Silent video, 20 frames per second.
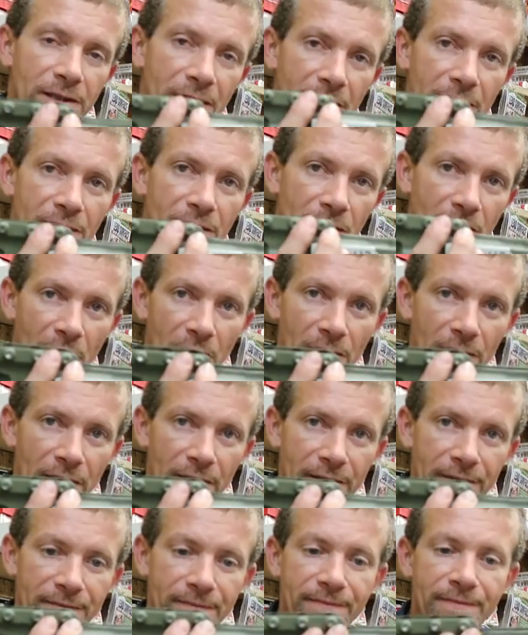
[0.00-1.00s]
a touch
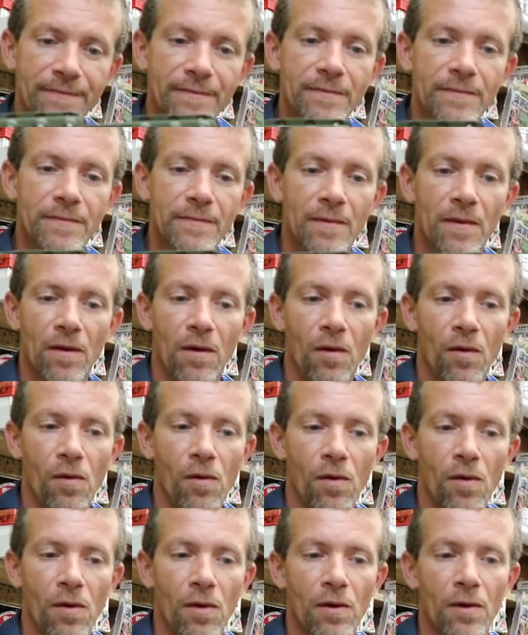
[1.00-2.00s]
longer,
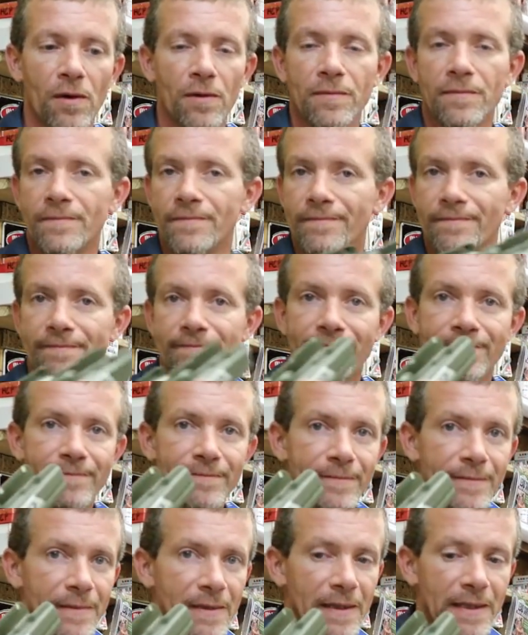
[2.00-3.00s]
or
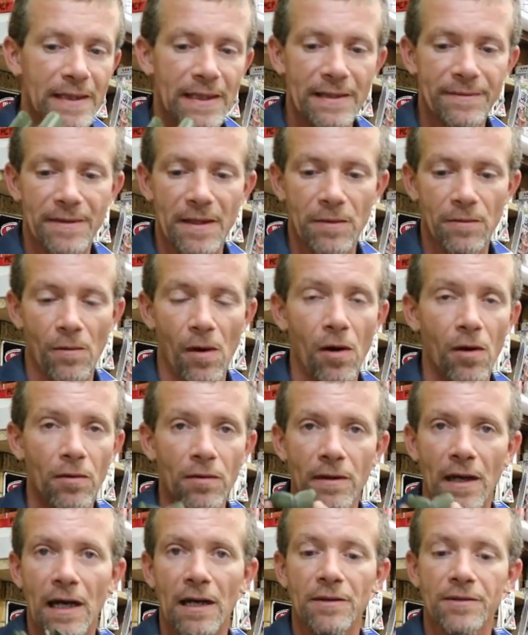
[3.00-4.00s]
if they
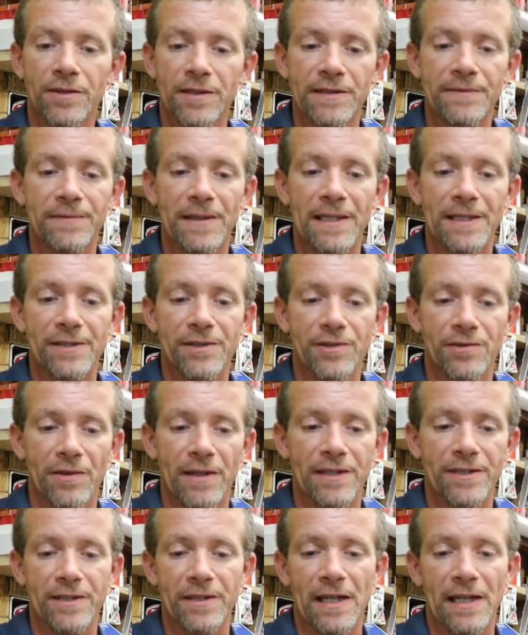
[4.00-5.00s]
won't, I'll see if I can
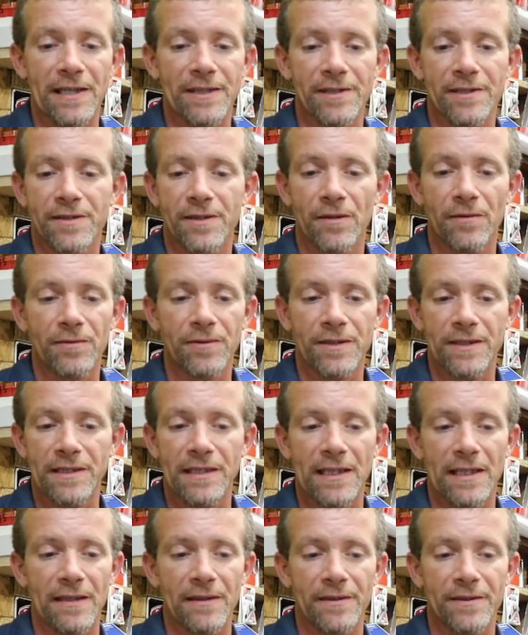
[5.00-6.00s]
stretch it. I just don't
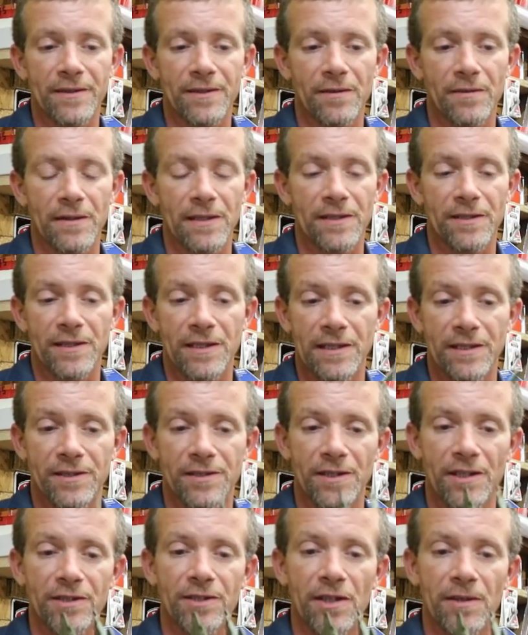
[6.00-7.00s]
see how it's going. It's
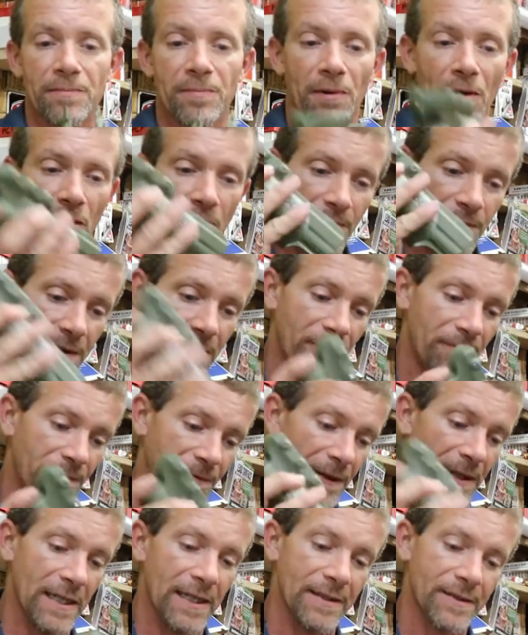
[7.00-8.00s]
it's such a perfect
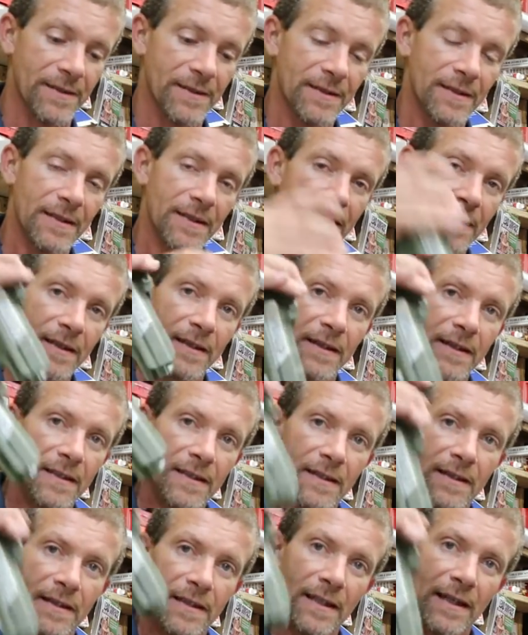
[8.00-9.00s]
fit.
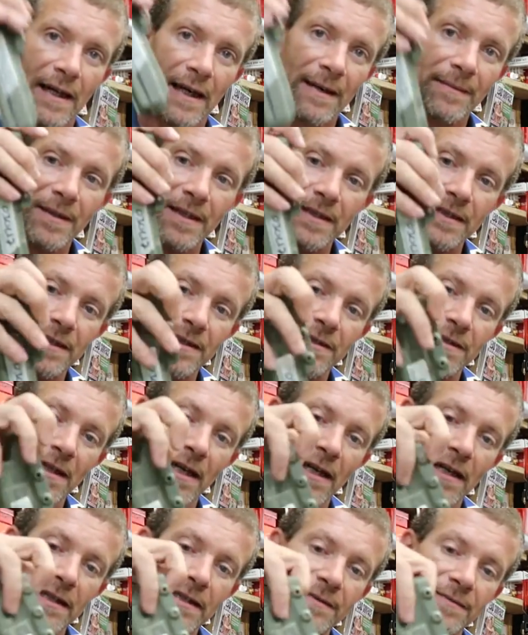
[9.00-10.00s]
I mean, it's
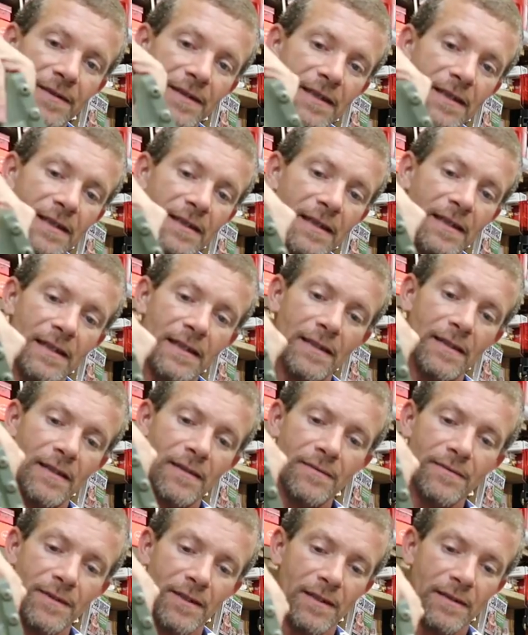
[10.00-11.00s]
not even in, in,
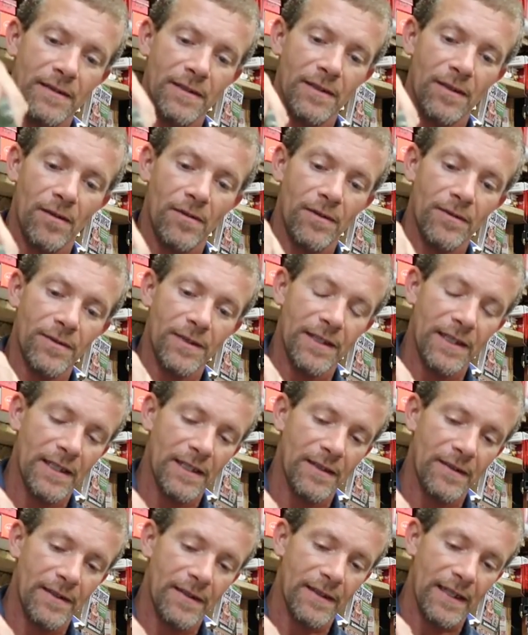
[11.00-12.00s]
on the you know on the
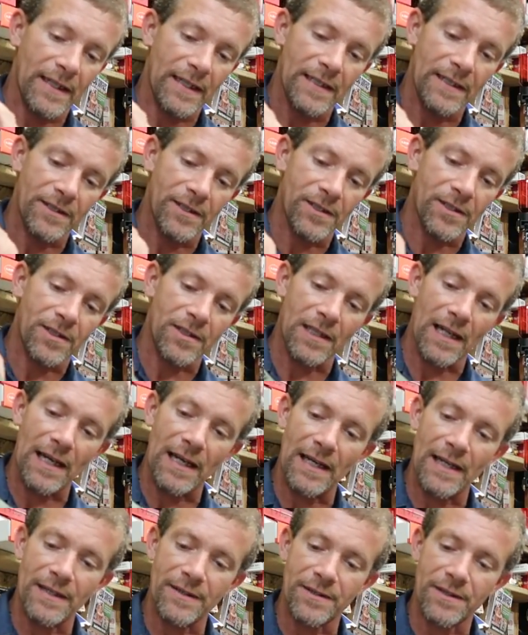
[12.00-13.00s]
gun or anything. It just
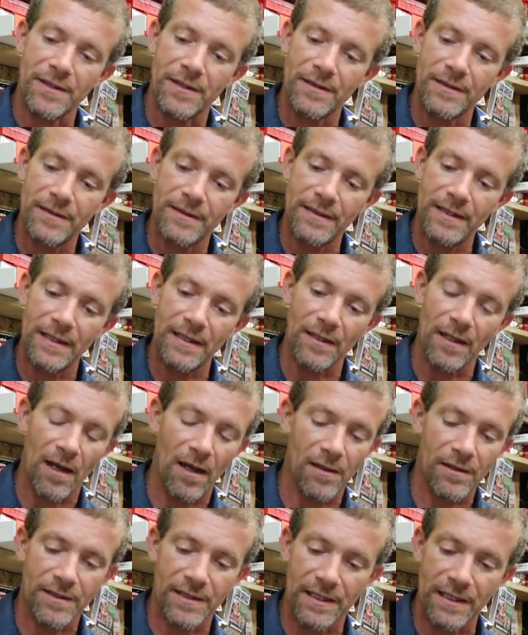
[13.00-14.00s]
slides. It
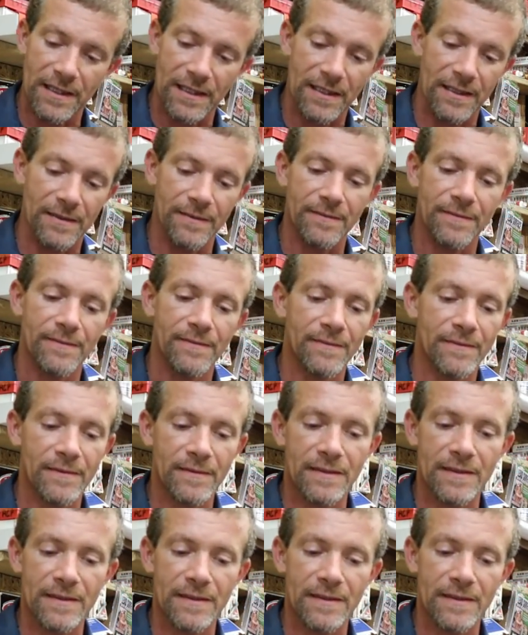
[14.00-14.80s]
locks in.